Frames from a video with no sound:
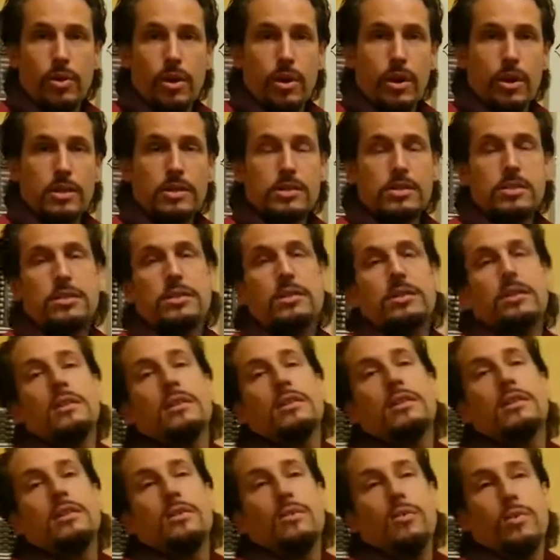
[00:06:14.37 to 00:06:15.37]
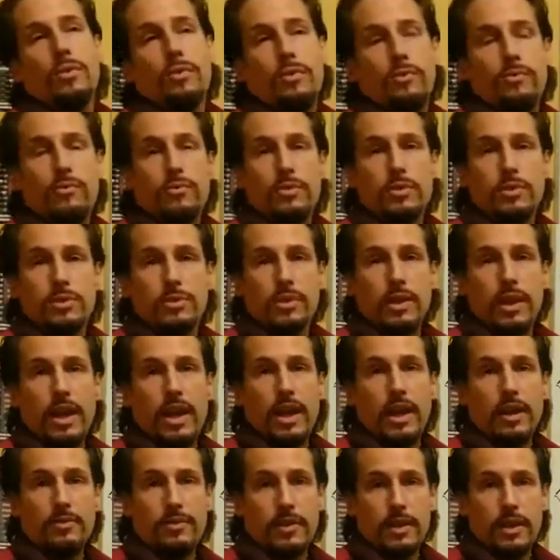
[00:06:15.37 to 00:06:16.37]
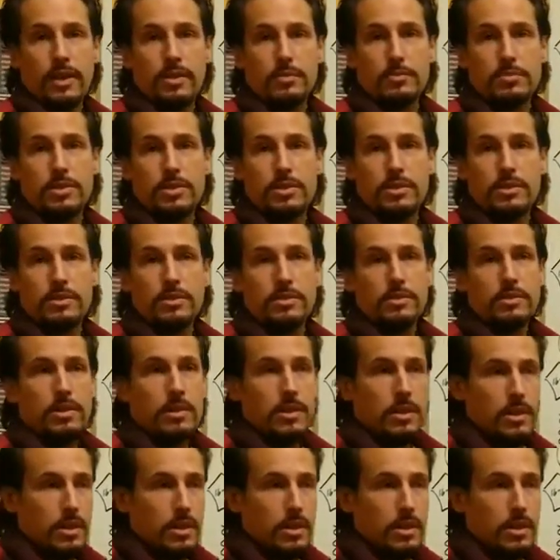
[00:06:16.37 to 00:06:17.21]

watts with 2.5 amps.